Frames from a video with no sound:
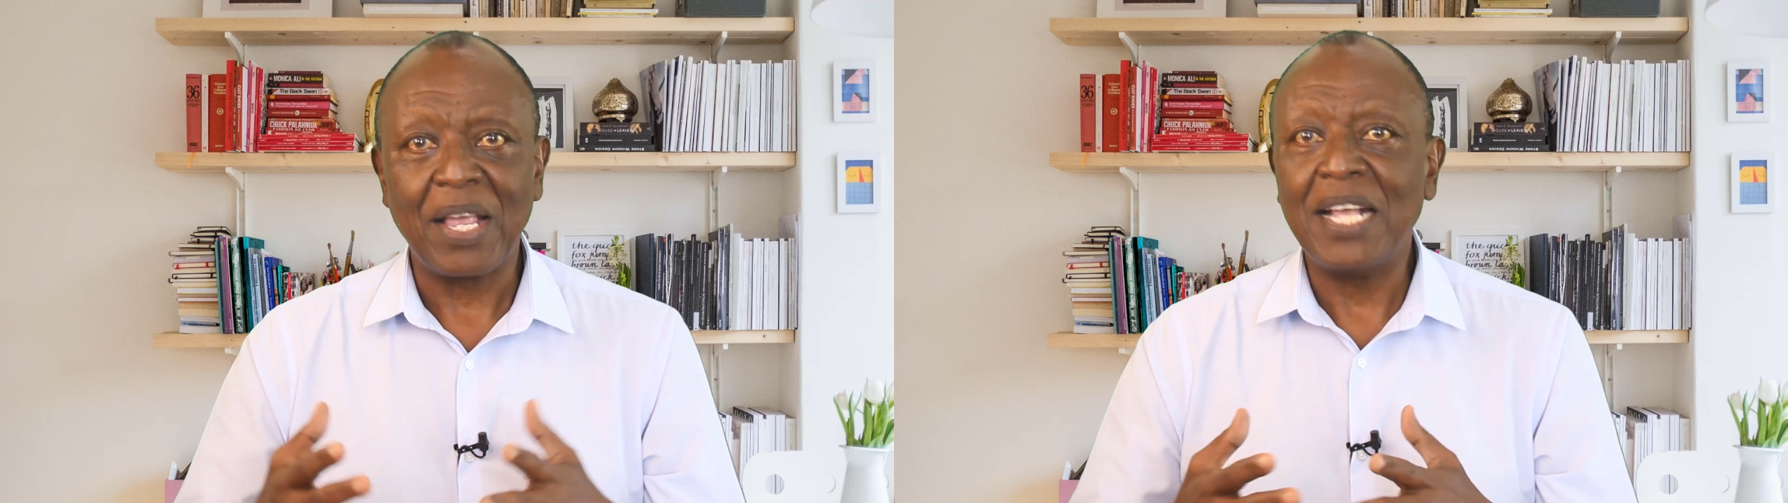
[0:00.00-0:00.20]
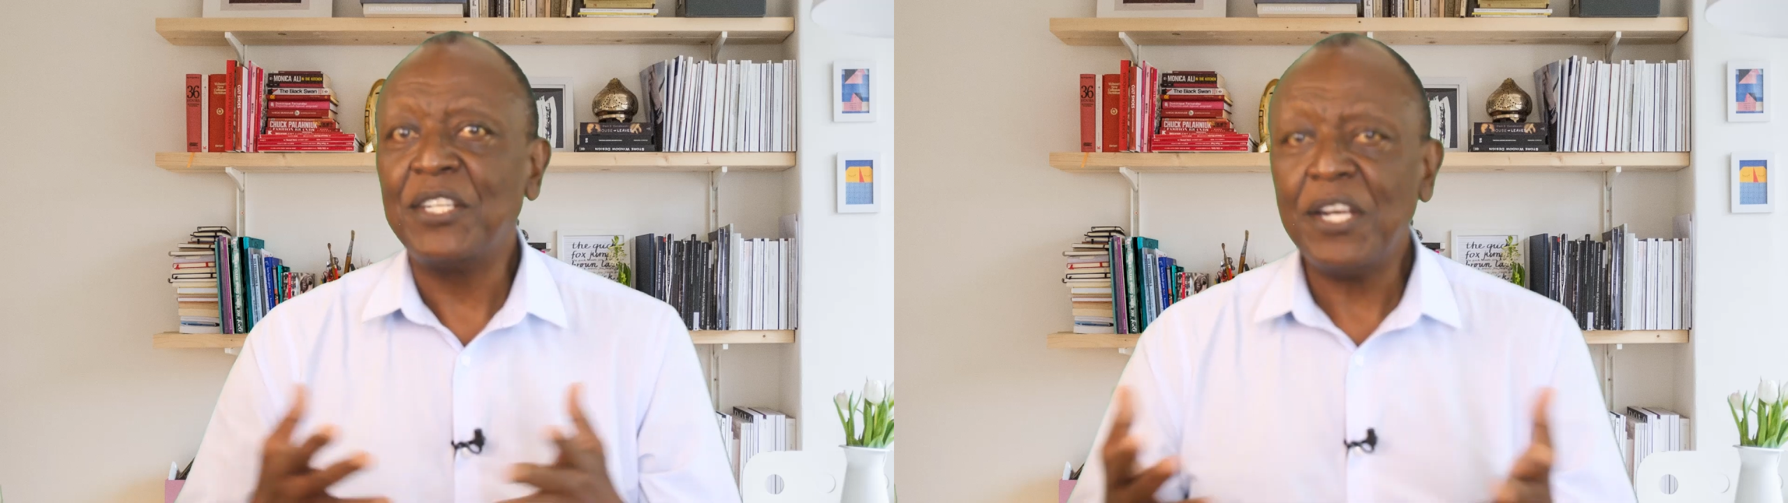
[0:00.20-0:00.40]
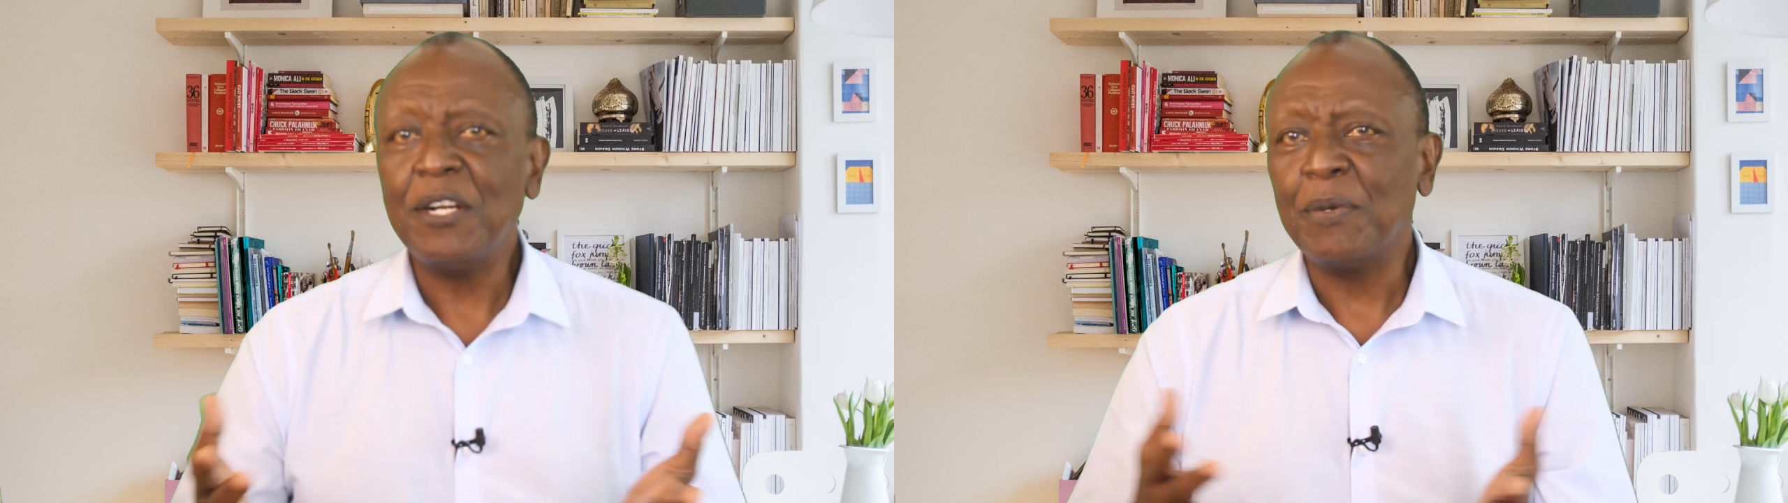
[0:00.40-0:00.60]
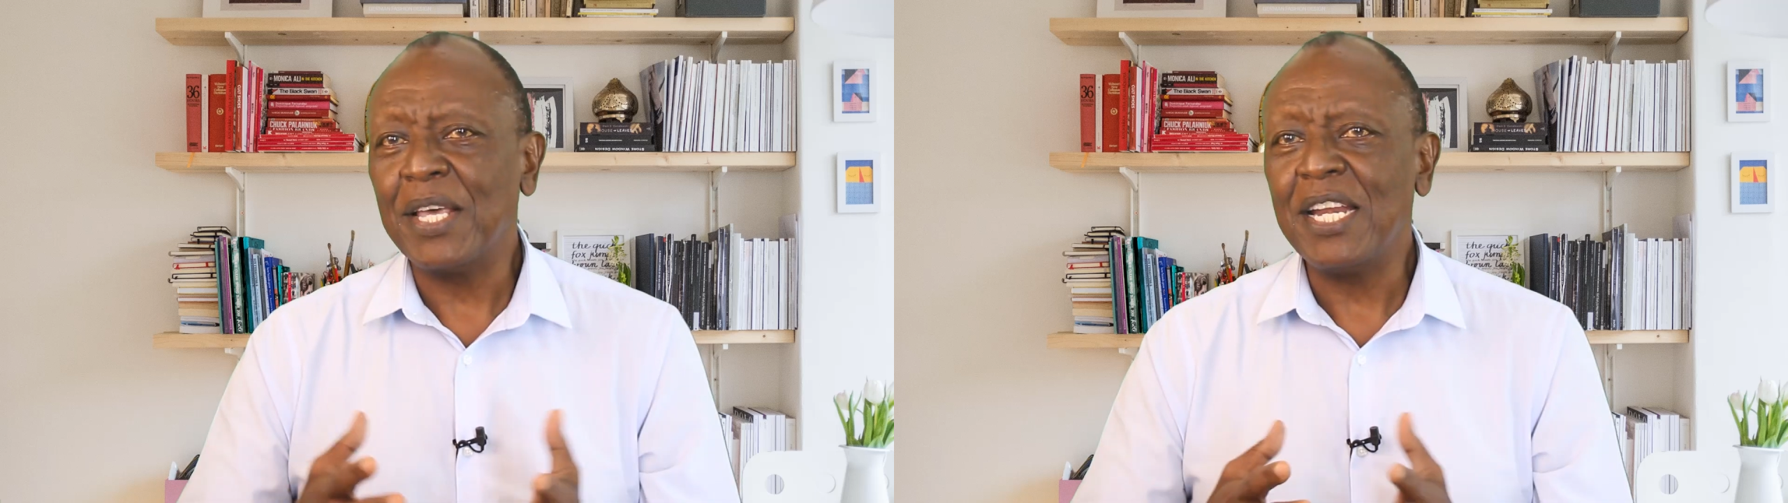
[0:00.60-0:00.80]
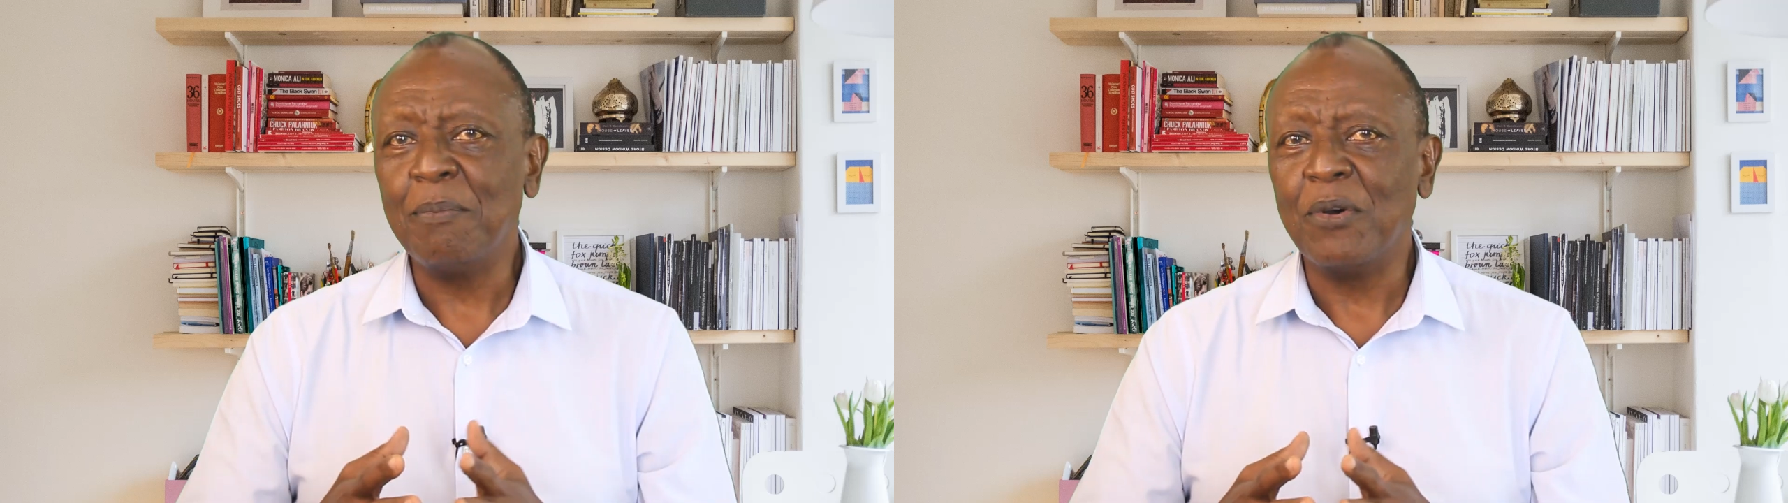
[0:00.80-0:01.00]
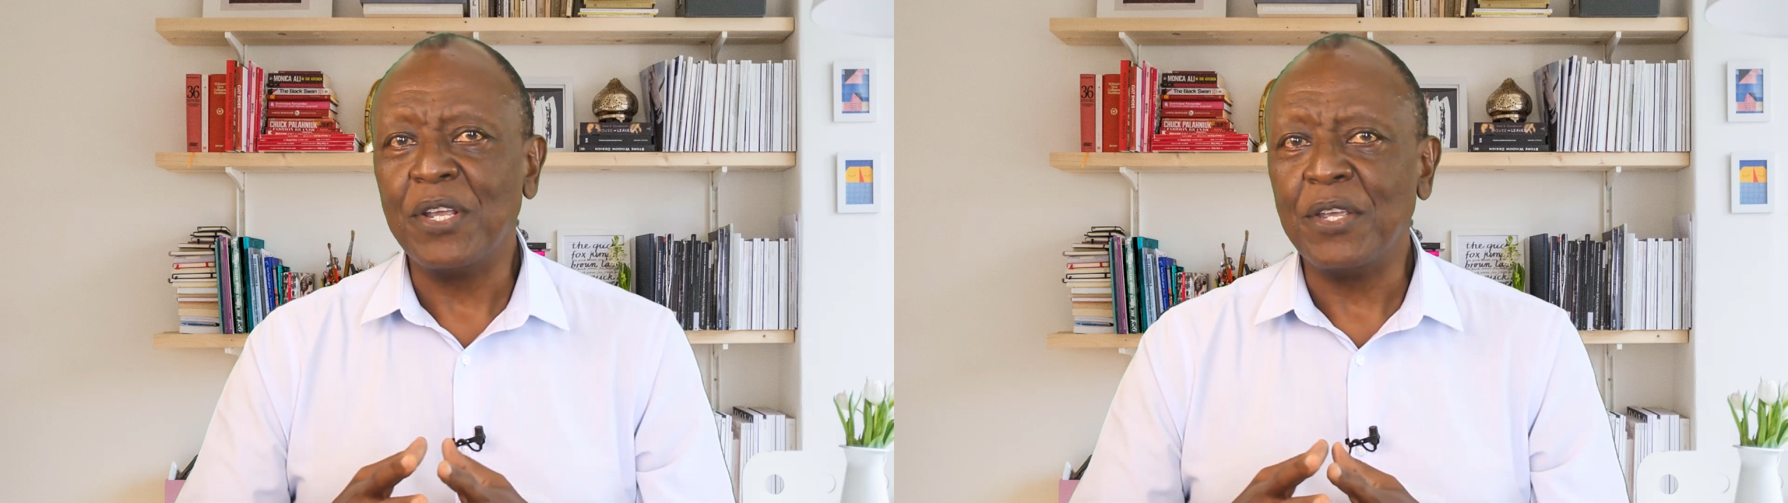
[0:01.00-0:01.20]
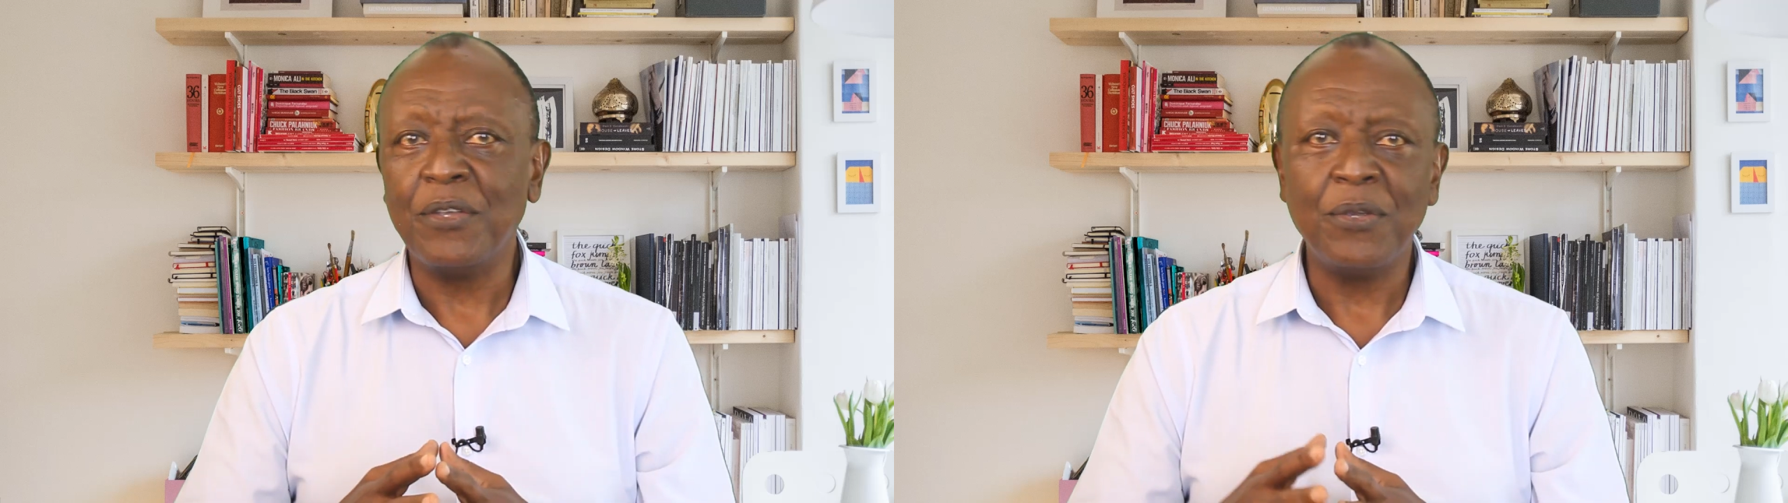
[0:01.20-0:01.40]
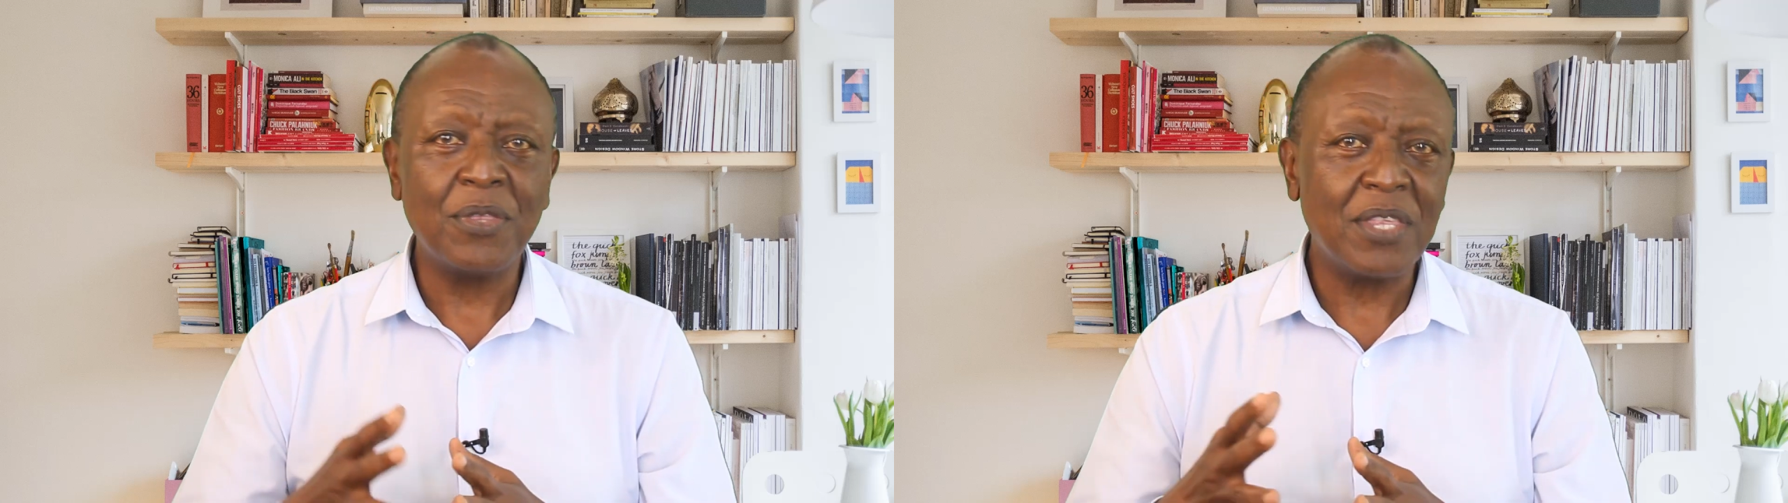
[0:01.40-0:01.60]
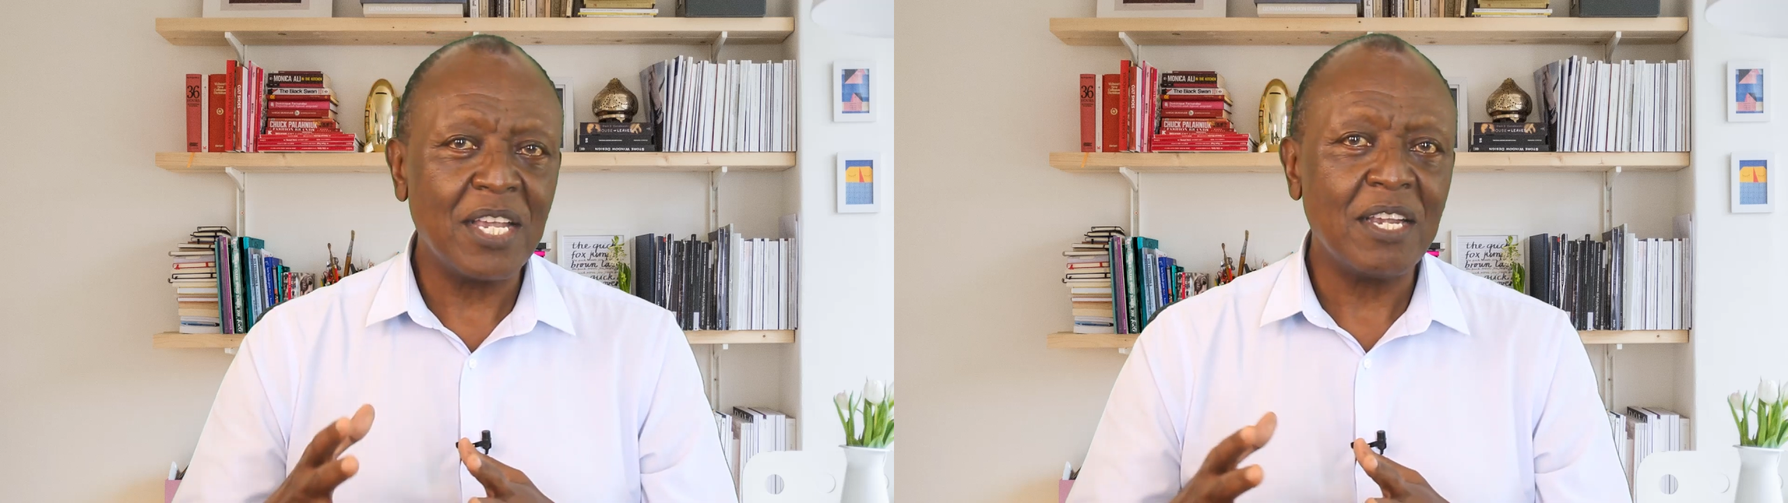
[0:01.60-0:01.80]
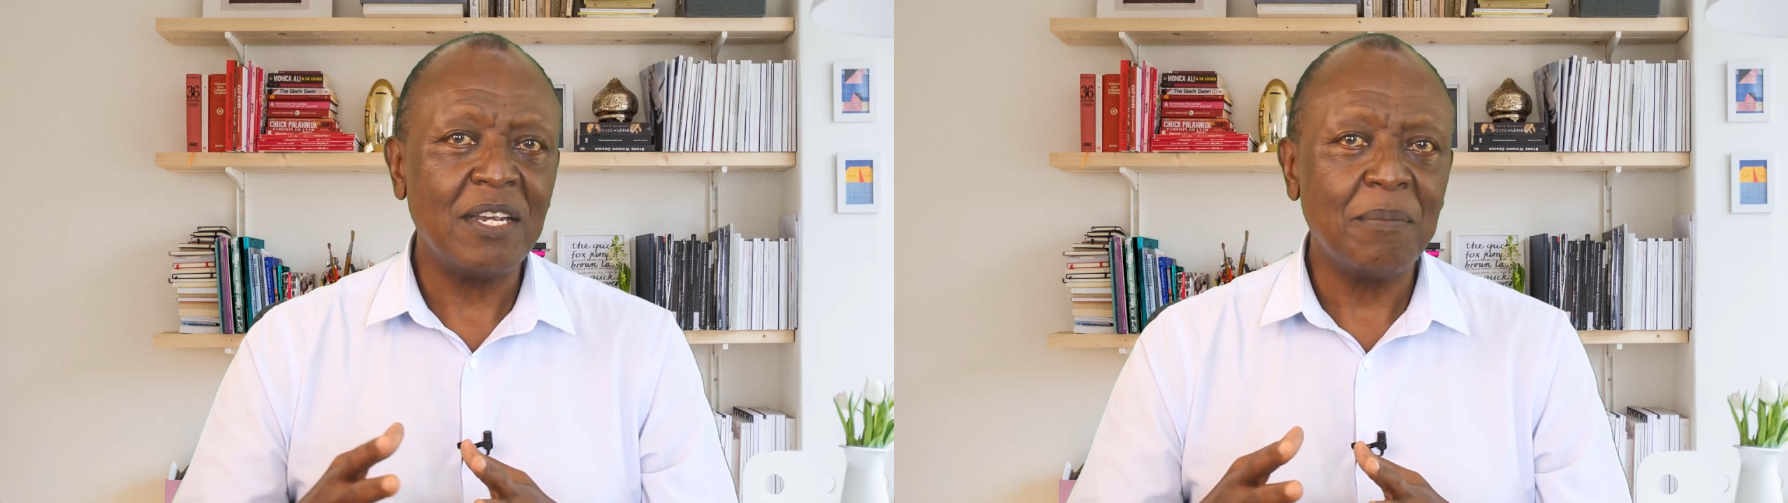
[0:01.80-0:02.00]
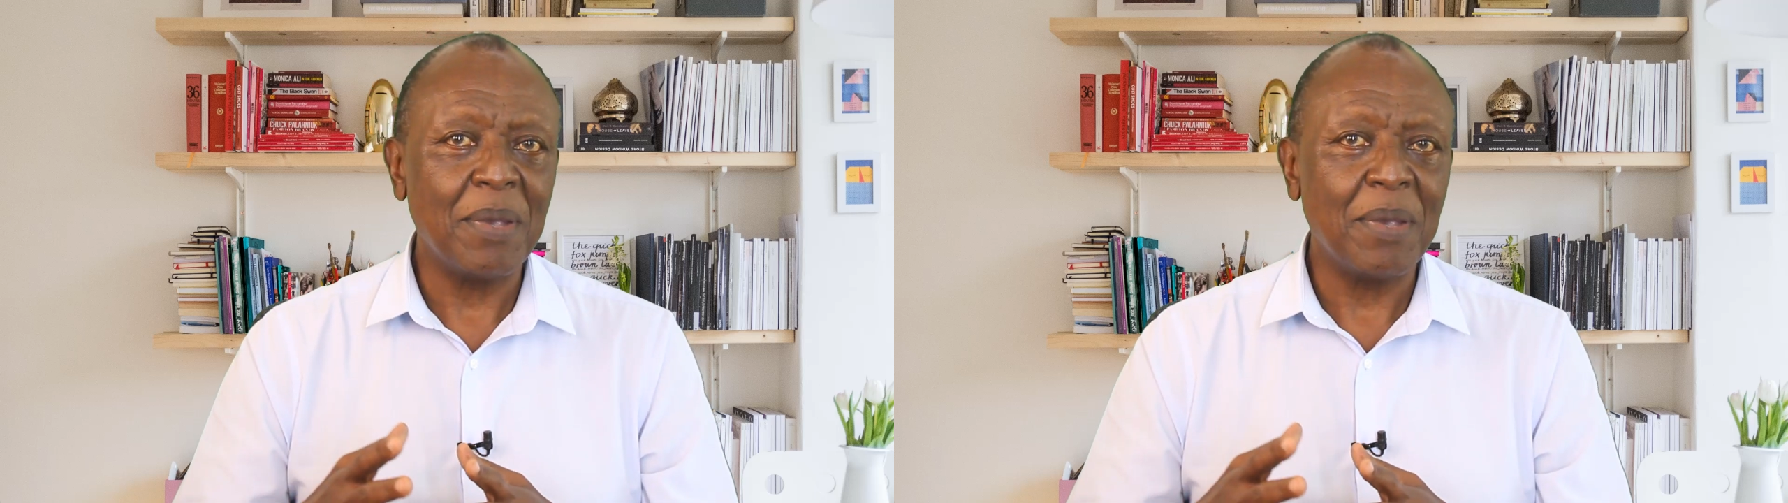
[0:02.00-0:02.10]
and share it with anybody you think